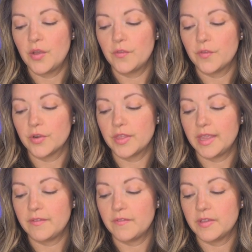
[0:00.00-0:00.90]
for
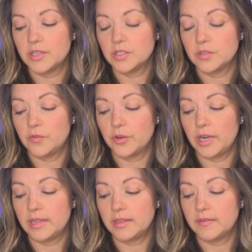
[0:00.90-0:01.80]
they fished for
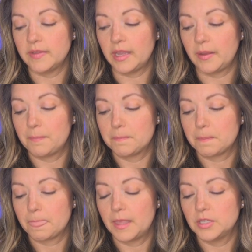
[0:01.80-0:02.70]
a living.
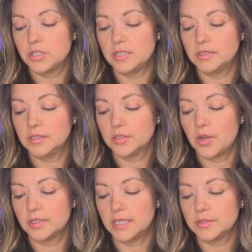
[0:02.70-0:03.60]
Jesus
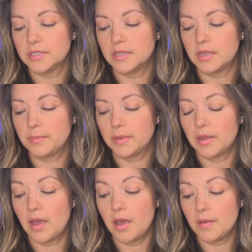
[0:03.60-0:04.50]
called out to them,
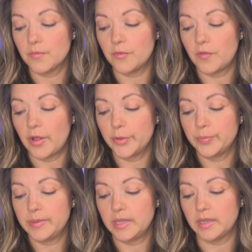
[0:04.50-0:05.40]
Come, follow
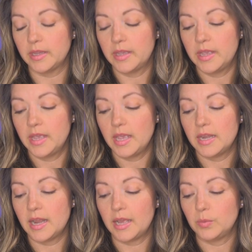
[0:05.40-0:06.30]
me,
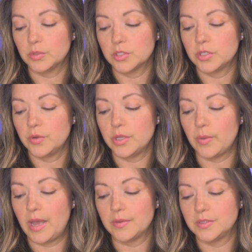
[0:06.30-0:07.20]
and I will show you
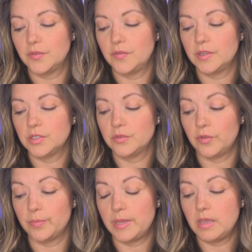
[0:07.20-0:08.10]
how to fish
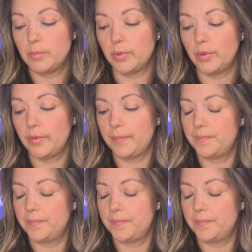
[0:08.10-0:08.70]
for people.